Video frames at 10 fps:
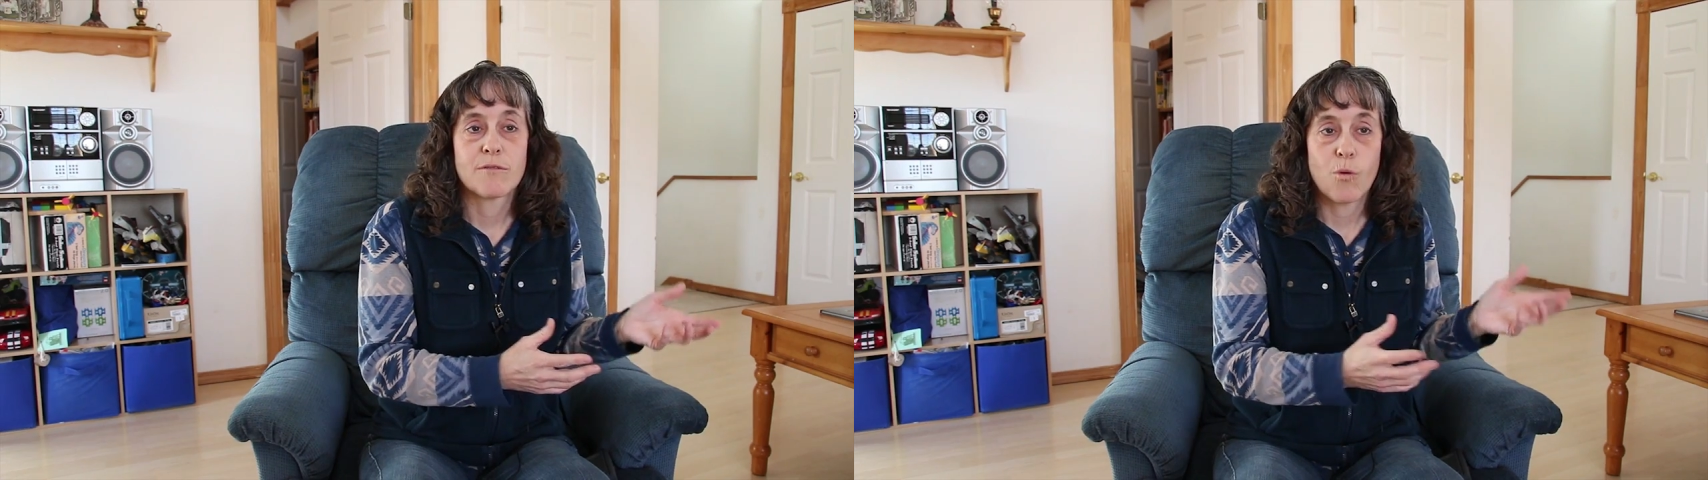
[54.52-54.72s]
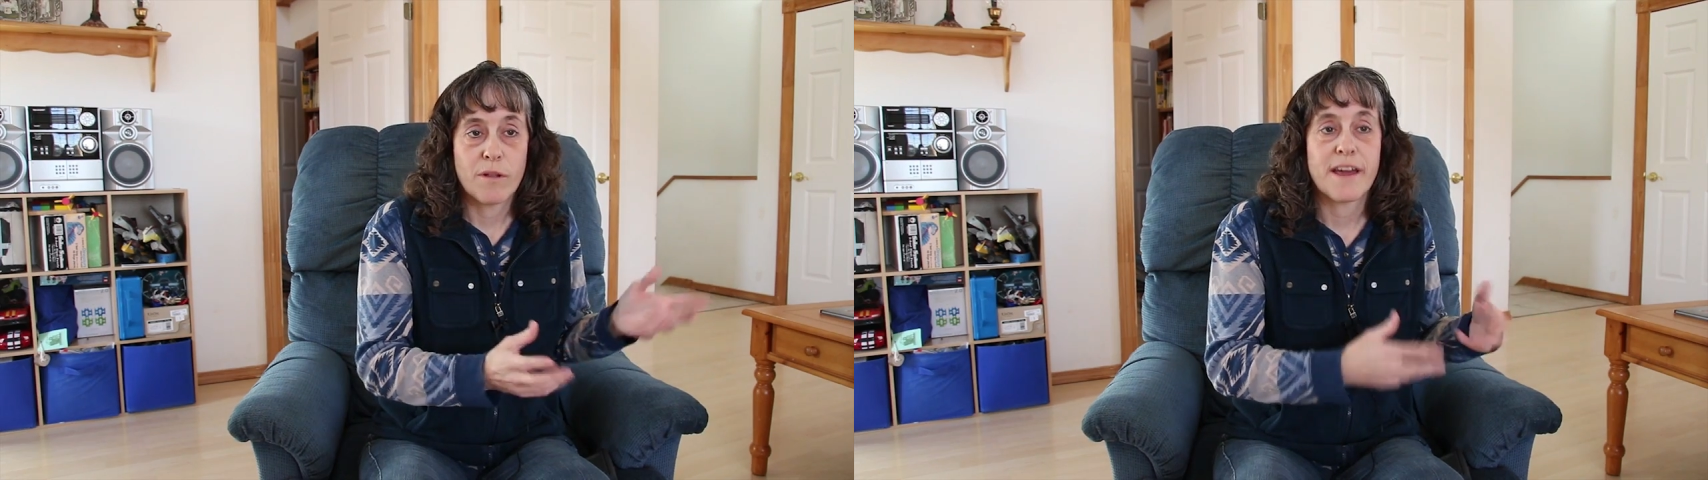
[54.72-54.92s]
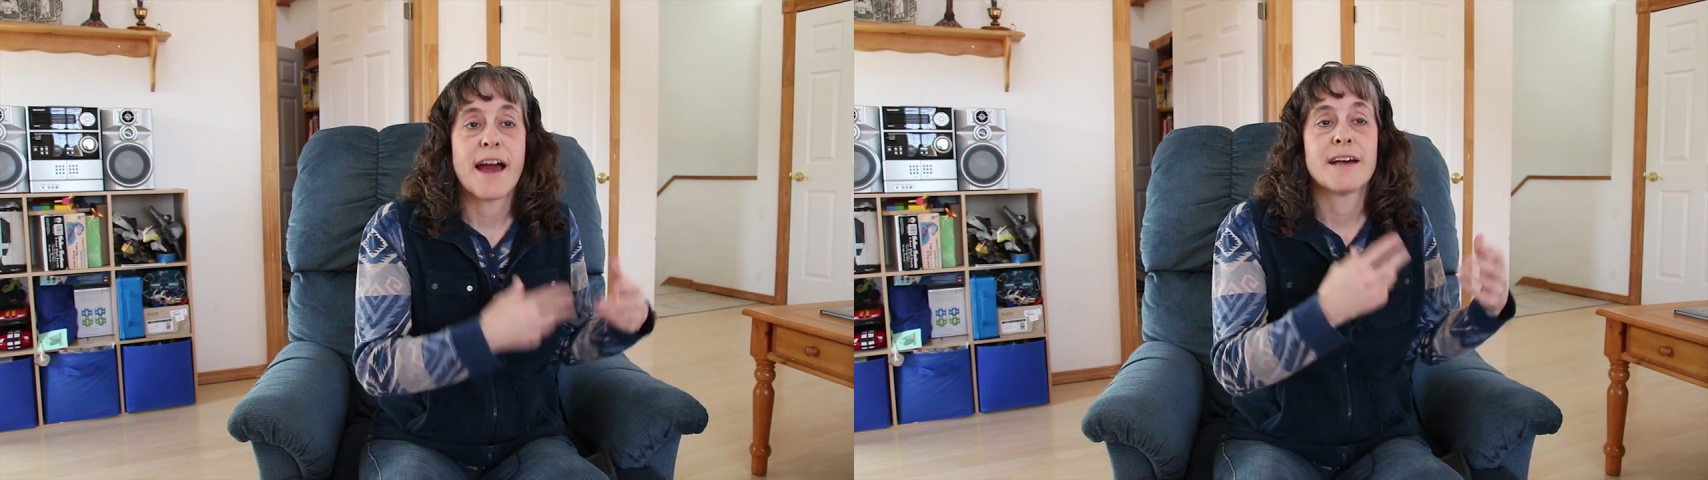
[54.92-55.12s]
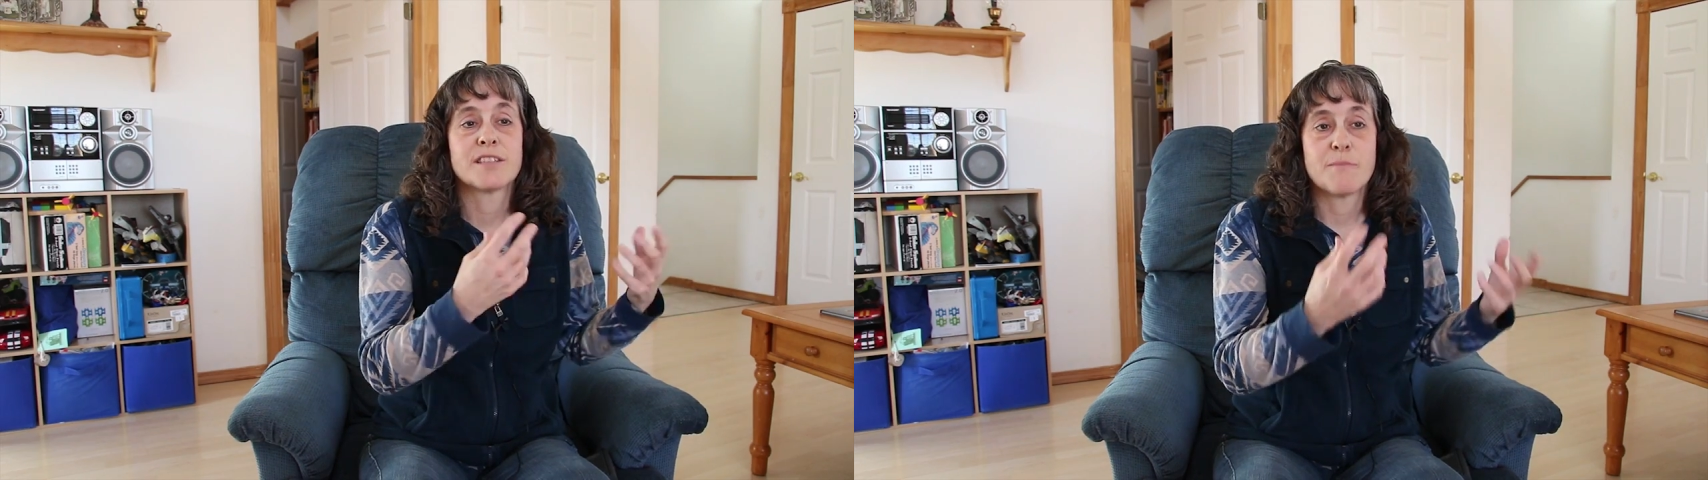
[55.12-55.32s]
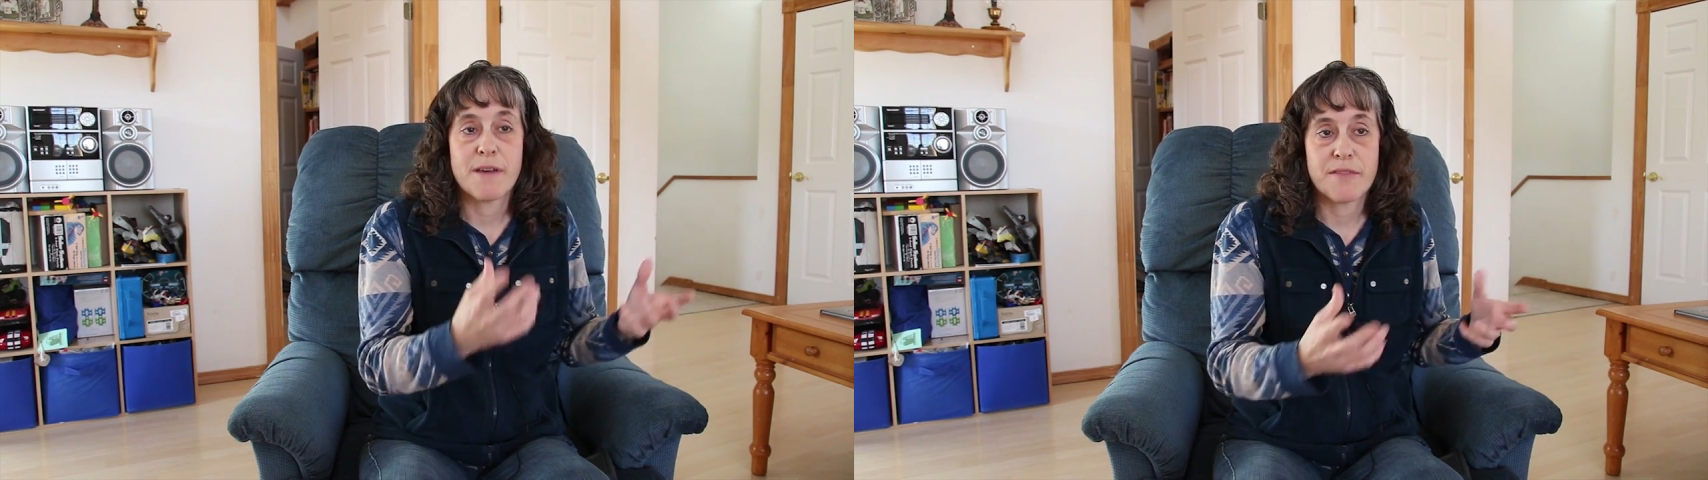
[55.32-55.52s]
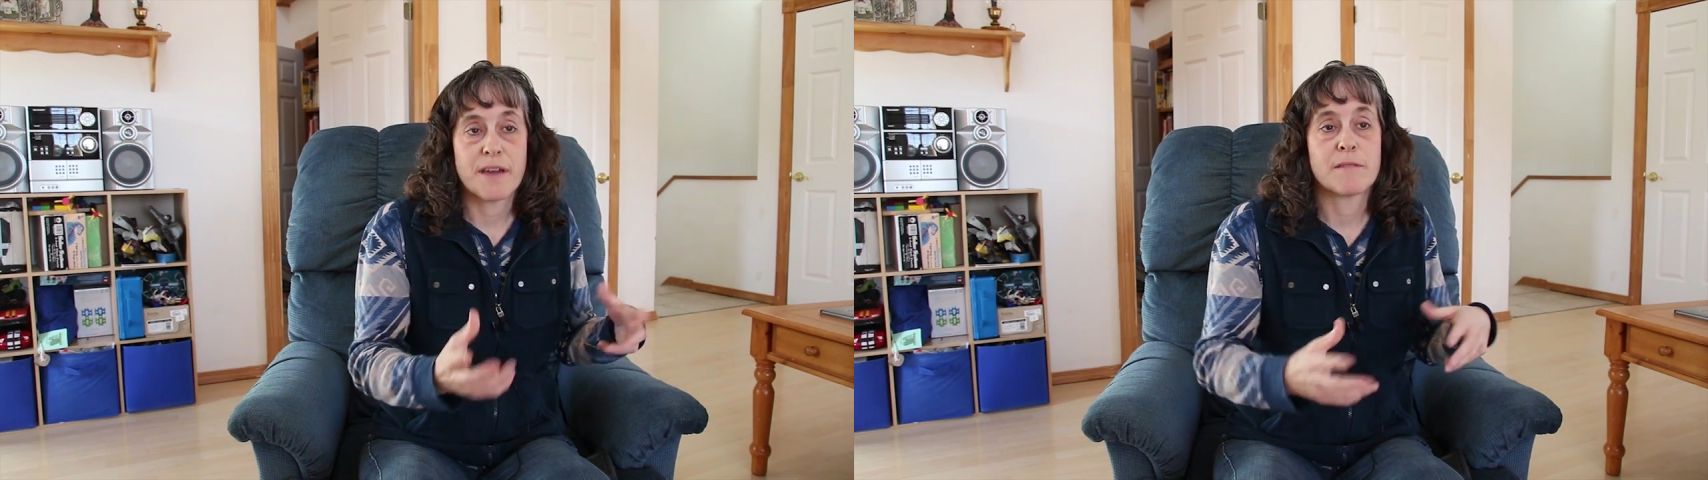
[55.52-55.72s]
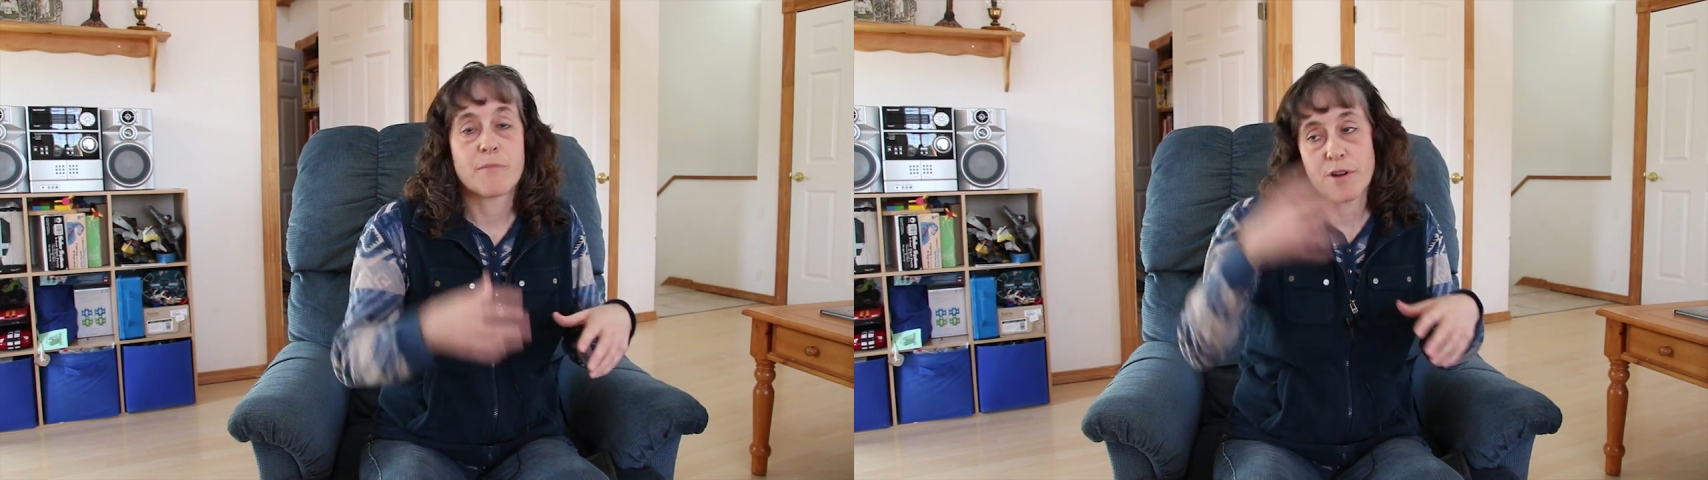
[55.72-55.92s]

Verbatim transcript: oil and gas, the methane,